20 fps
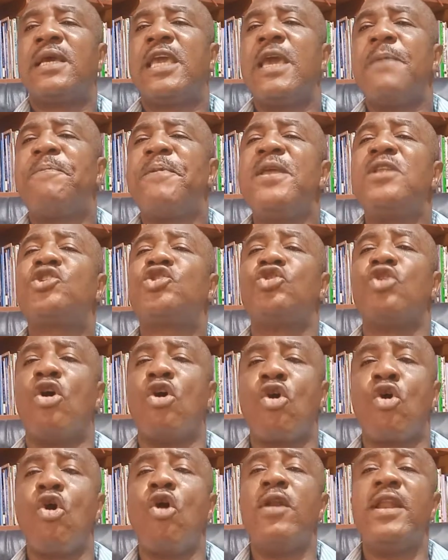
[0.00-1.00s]
Keeping to
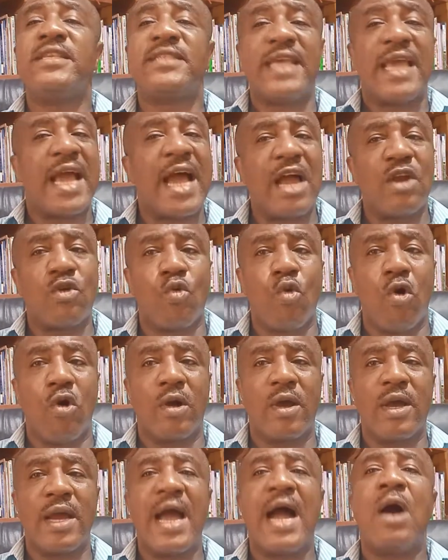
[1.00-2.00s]
your goal is a hard
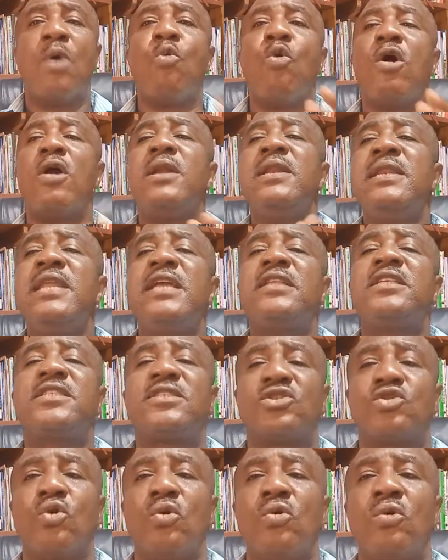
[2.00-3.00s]
work, and one
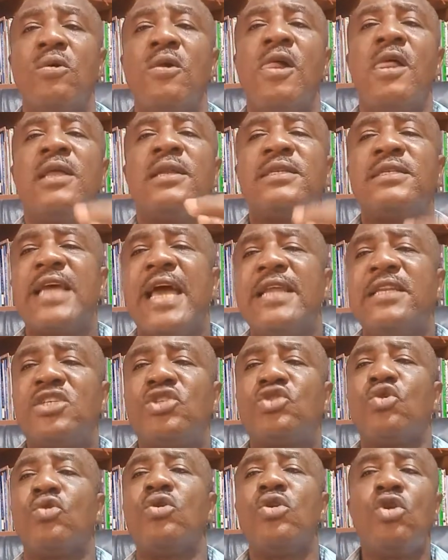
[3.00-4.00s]
needs to
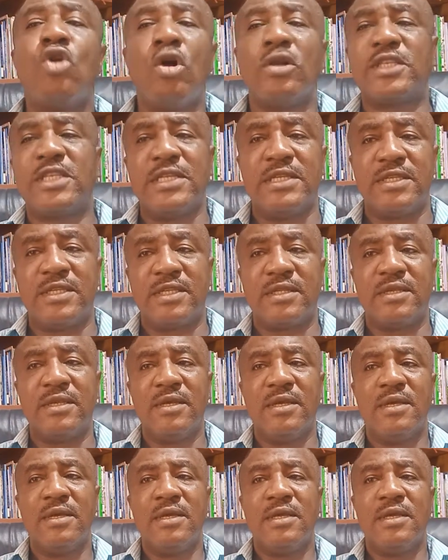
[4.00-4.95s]
tend to notice.